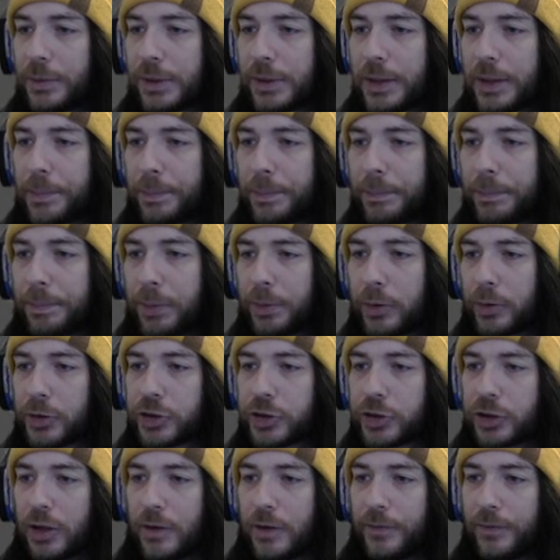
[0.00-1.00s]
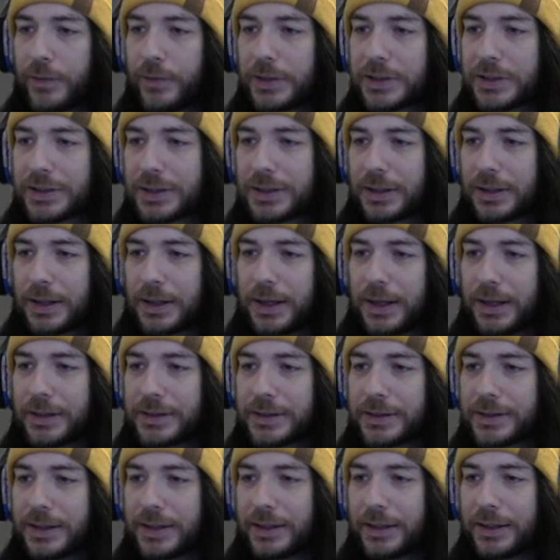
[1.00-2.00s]
I push off, it's
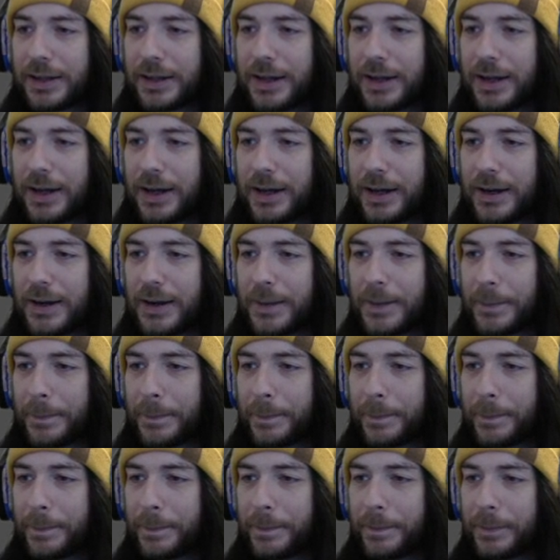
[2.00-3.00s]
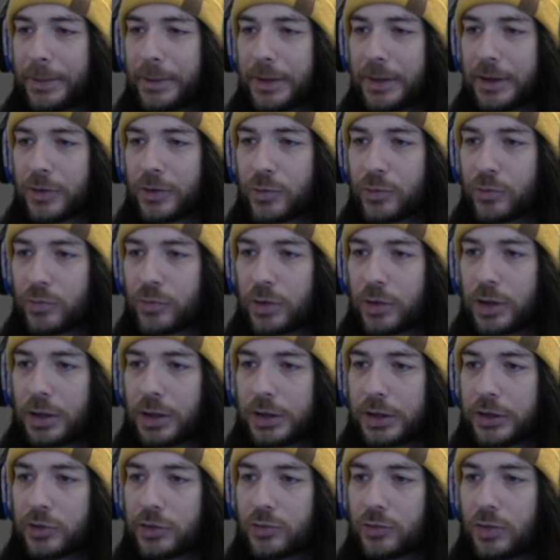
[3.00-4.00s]
it's like it's
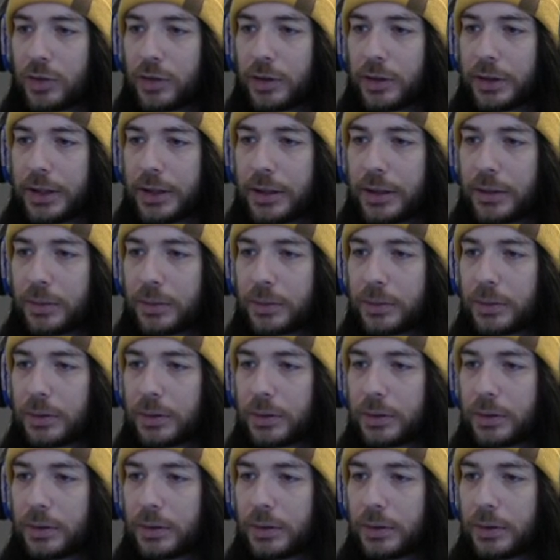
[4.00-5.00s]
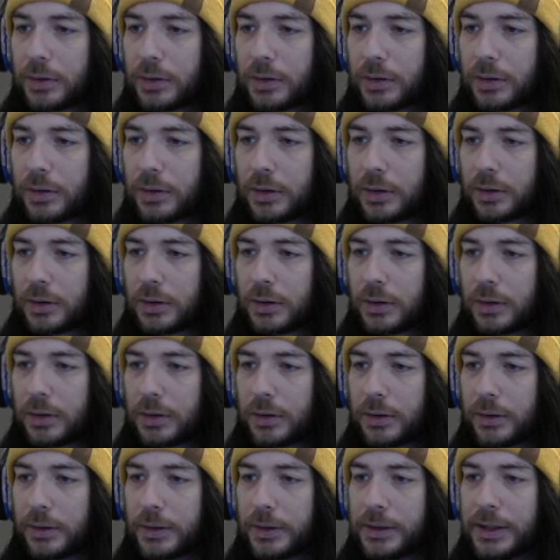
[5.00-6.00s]
really strong now.
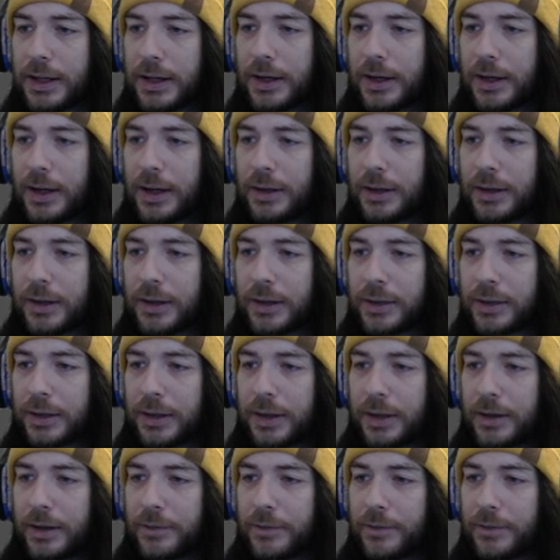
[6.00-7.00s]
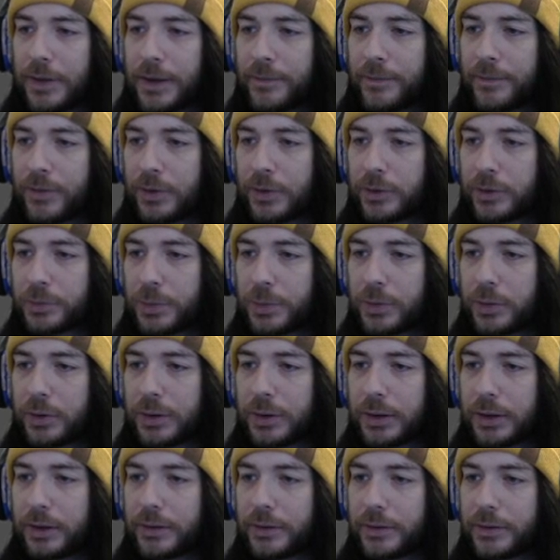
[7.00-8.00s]
Yeah, I like that. that feels more
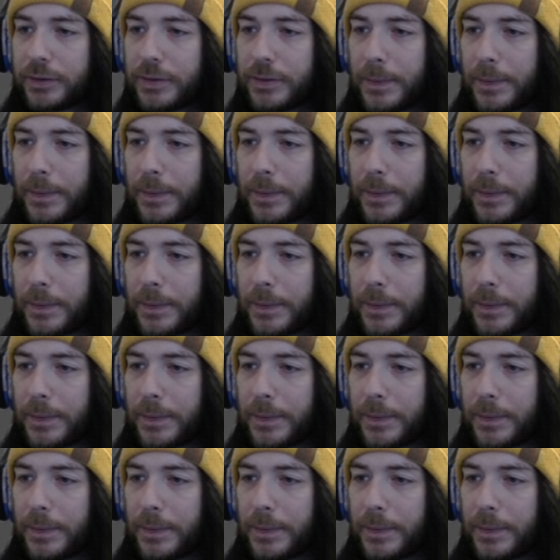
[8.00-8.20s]
nice.